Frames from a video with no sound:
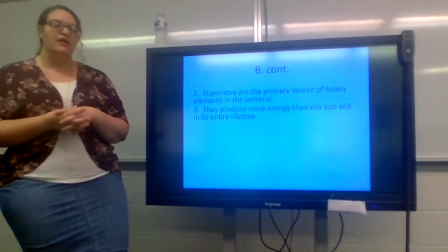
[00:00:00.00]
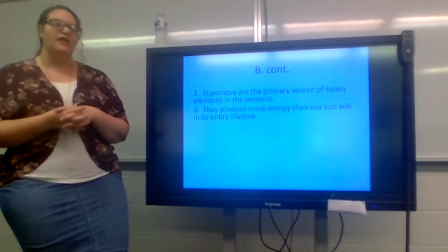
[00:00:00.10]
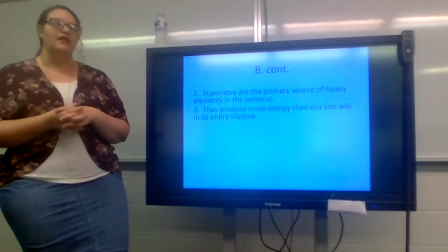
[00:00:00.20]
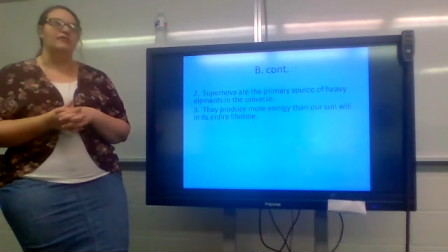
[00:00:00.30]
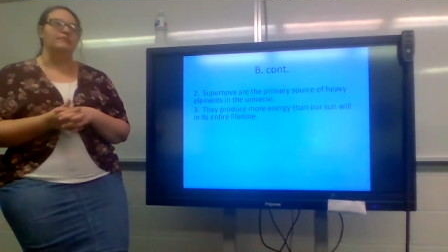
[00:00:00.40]

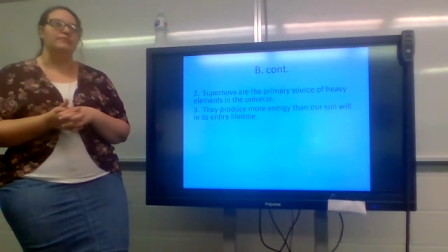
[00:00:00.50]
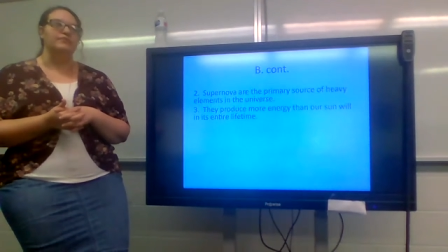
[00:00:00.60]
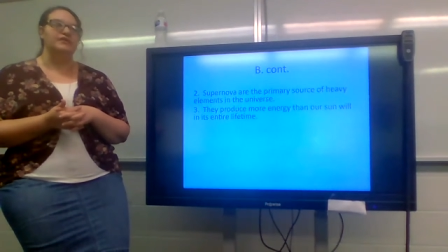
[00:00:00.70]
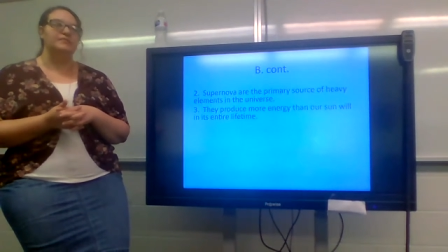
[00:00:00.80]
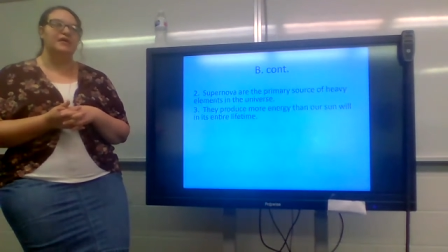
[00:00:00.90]
Um,
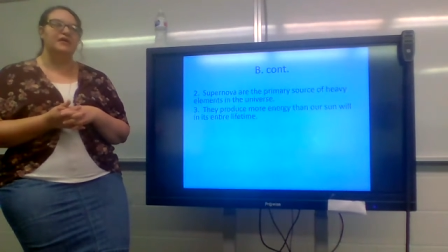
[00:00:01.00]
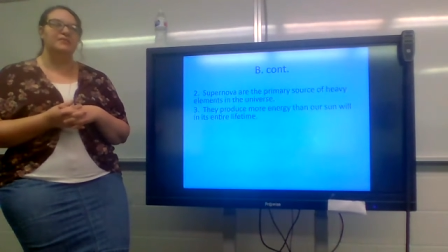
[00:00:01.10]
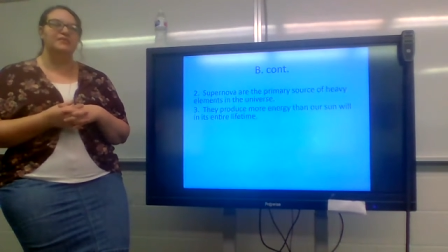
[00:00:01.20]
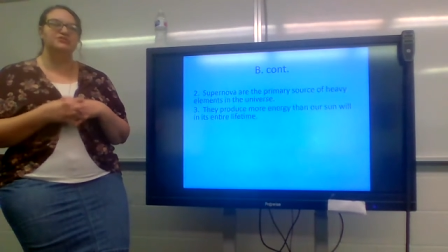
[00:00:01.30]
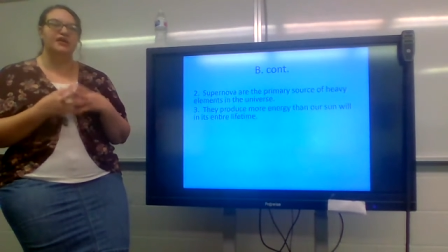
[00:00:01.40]
think about
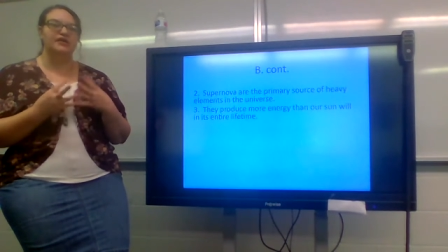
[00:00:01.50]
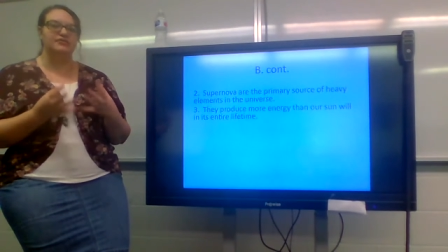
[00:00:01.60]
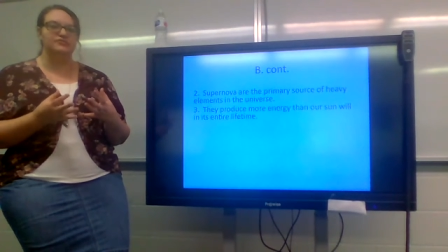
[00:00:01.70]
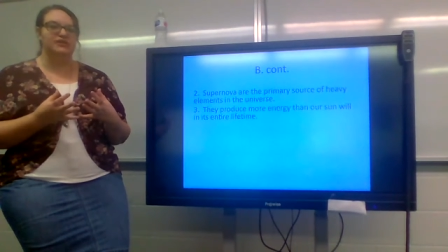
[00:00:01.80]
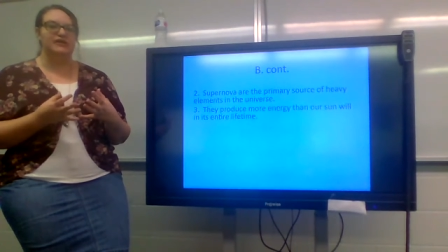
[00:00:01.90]
how much
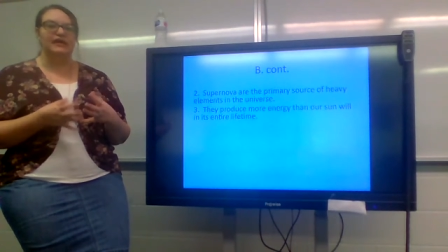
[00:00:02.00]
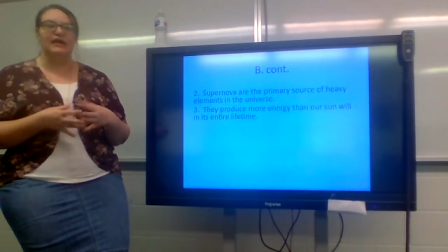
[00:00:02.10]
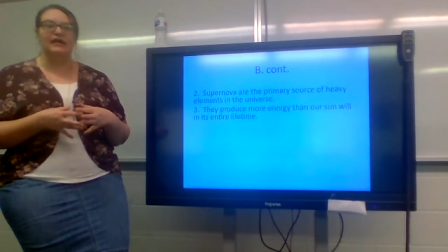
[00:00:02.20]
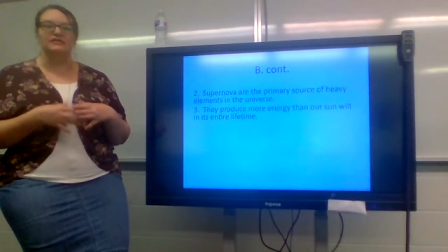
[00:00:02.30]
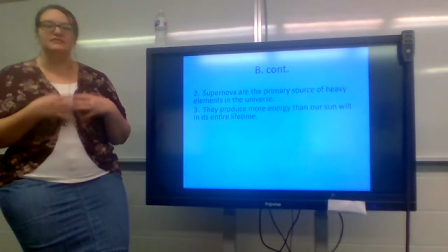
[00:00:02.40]
energy it
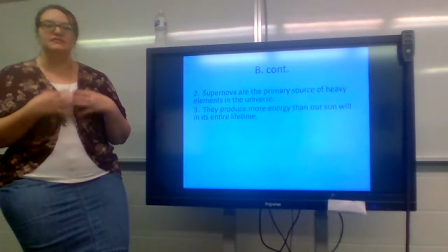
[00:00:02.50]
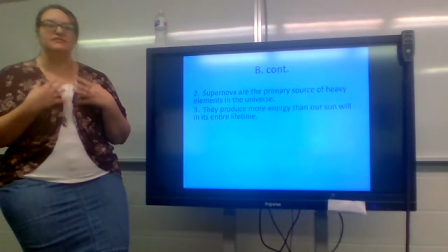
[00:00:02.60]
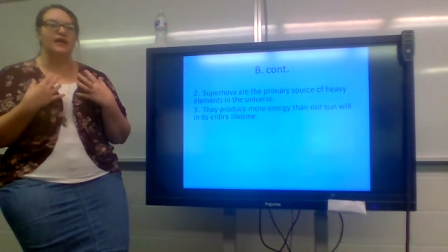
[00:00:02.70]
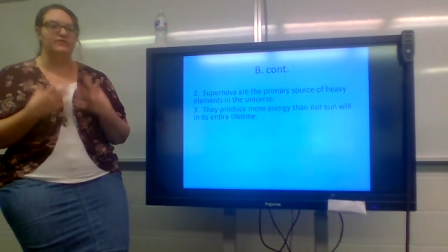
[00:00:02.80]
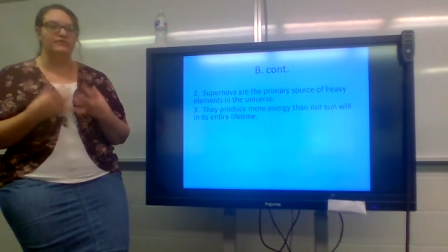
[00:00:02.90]

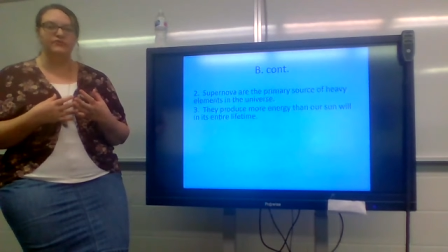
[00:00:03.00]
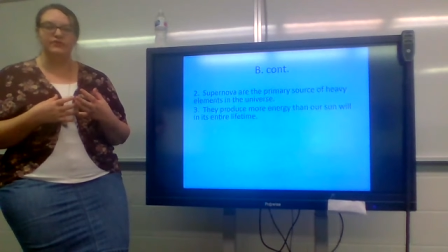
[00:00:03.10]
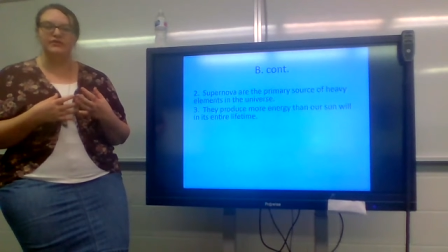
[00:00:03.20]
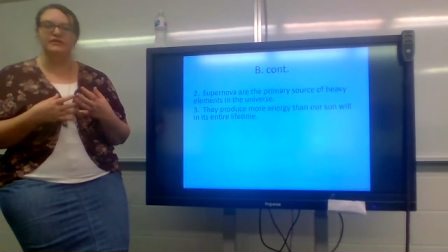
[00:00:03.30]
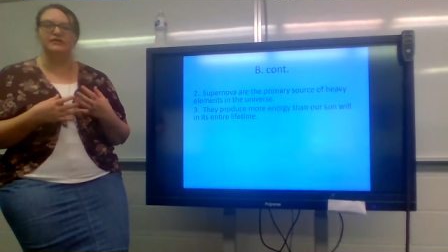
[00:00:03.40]
has
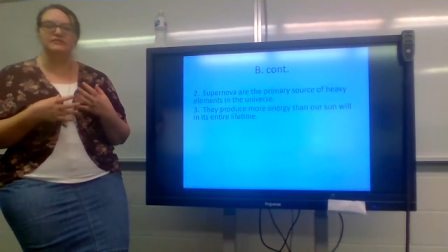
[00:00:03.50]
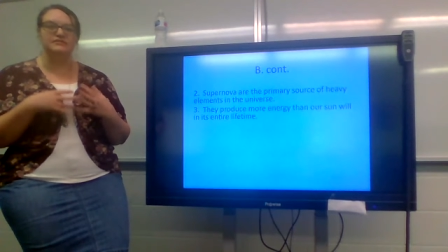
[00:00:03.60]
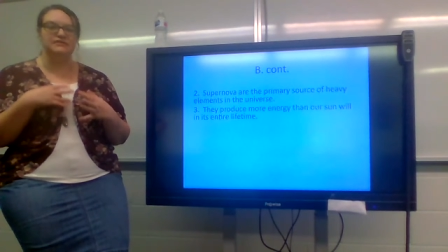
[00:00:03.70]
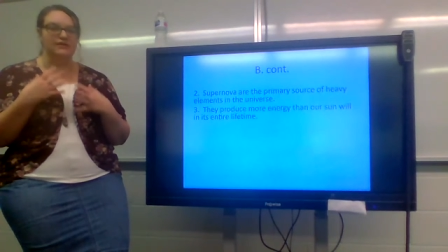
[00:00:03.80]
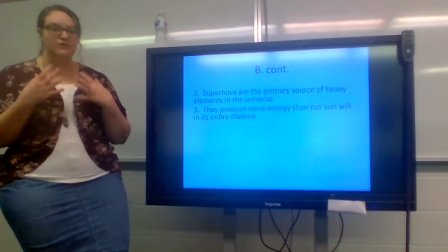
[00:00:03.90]
every
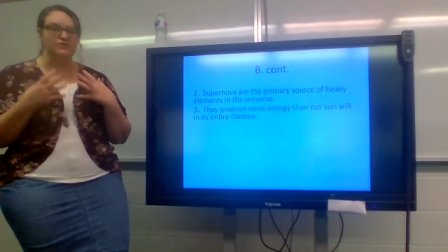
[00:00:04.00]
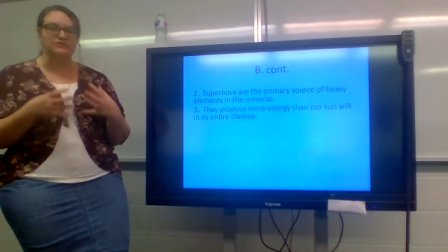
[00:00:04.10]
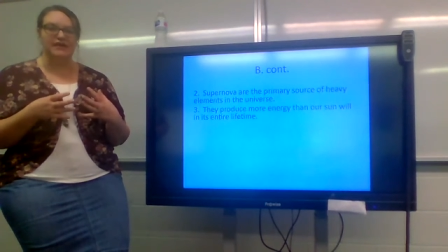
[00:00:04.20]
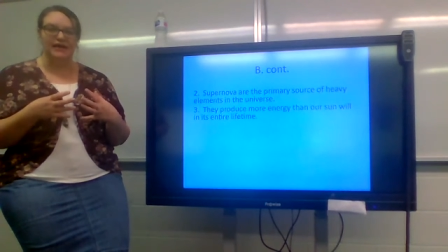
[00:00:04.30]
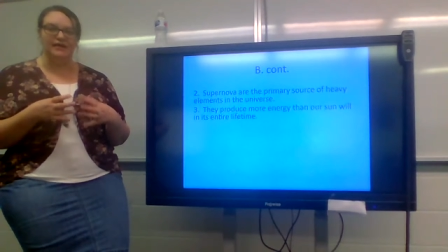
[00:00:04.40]
single
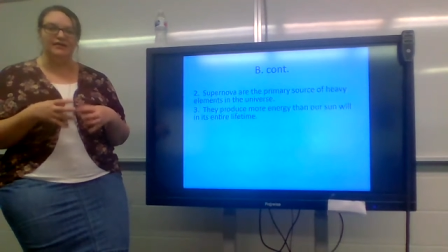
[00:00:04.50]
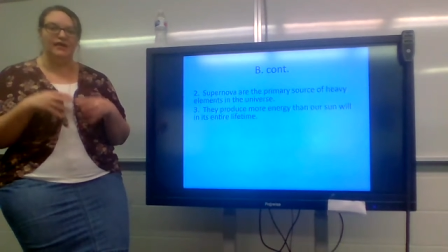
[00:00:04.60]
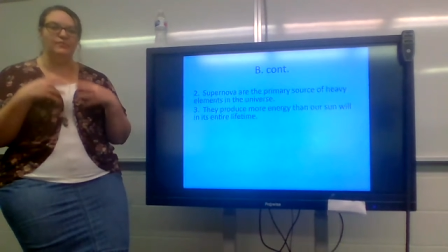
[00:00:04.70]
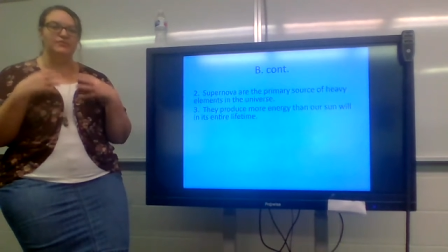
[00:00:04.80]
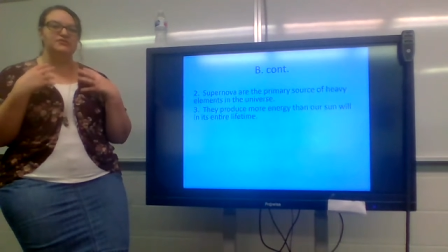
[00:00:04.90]
day,
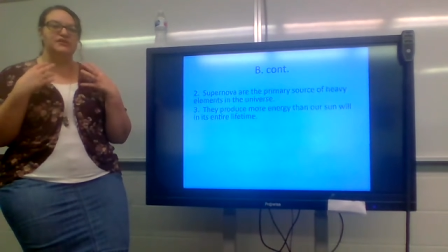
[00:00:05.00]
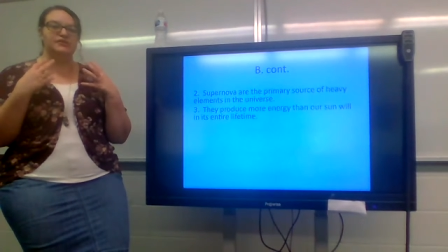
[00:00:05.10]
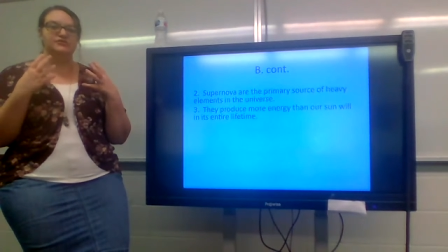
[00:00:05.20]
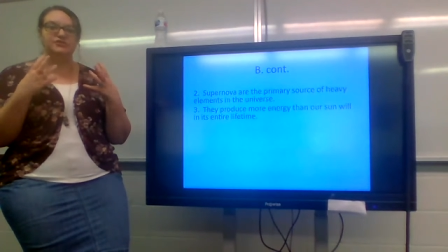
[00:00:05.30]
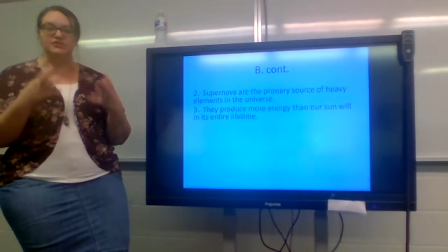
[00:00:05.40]
how much
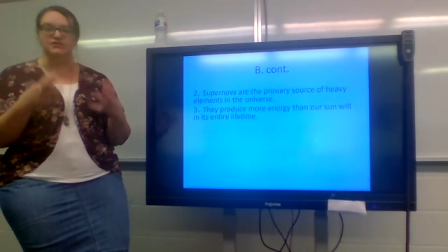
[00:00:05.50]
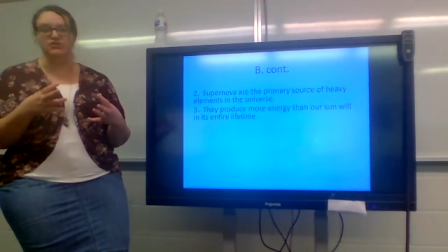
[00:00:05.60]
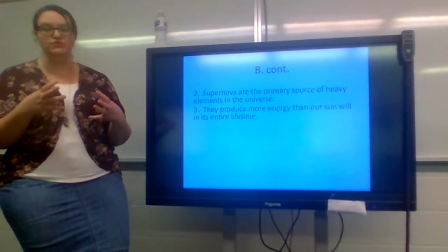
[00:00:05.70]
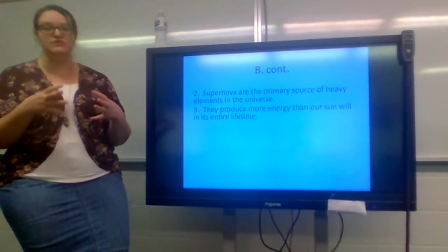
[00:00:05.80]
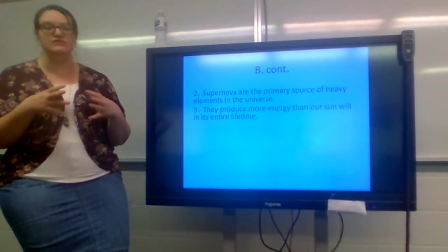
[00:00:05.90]
energy
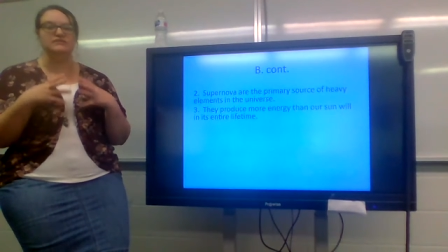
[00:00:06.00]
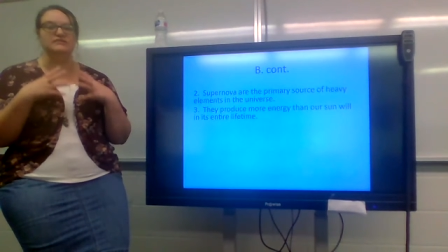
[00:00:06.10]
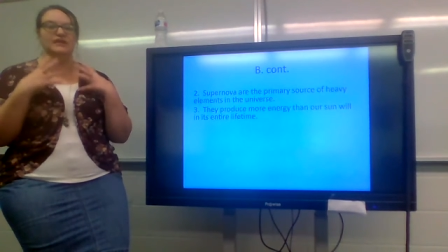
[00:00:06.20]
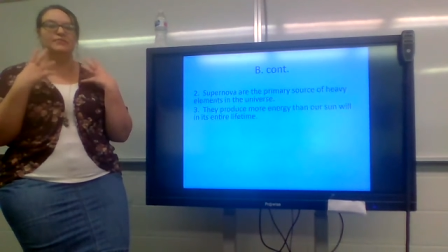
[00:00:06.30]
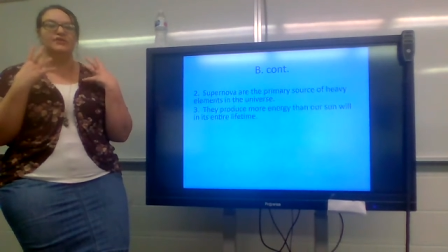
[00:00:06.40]
it
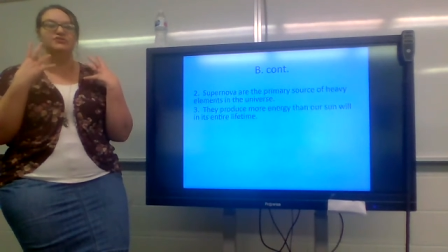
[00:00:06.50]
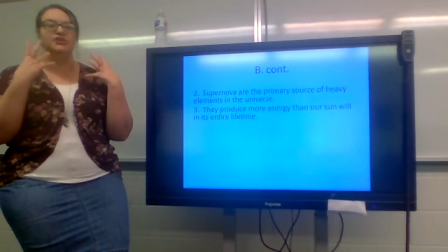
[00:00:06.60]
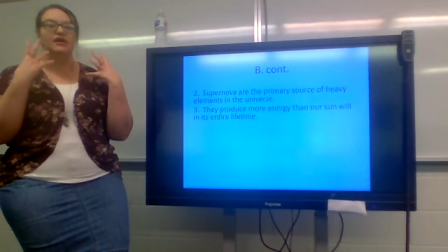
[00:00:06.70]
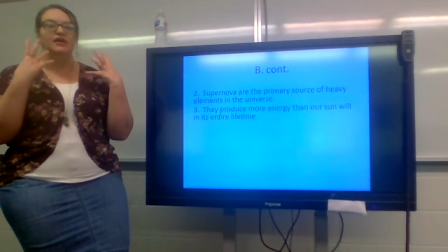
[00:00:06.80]
uses, how much